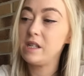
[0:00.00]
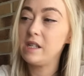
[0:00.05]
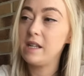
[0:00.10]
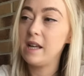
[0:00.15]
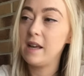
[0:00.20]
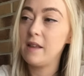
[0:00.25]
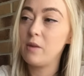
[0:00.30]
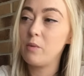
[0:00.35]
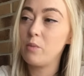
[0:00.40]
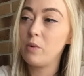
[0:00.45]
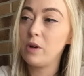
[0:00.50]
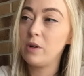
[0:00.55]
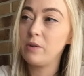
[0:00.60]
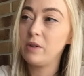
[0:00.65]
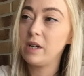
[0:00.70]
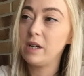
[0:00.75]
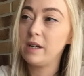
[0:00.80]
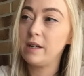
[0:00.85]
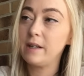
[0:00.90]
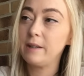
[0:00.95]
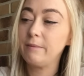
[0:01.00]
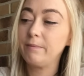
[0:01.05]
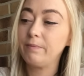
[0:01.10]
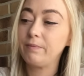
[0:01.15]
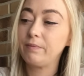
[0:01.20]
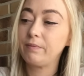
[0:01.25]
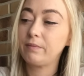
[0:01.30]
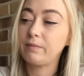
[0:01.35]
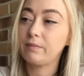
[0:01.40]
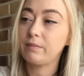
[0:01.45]
yeah, the World card
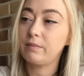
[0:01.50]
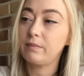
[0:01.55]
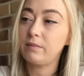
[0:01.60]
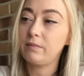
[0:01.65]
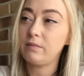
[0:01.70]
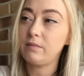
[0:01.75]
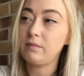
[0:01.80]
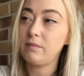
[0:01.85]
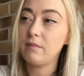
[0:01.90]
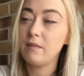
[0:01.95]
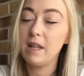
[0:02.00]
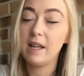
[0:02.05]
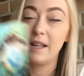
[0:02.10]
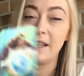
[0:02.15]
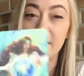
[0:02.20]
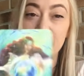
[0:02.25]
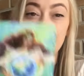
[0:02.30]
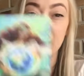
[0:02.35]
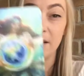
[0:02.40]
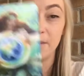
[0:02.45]
is a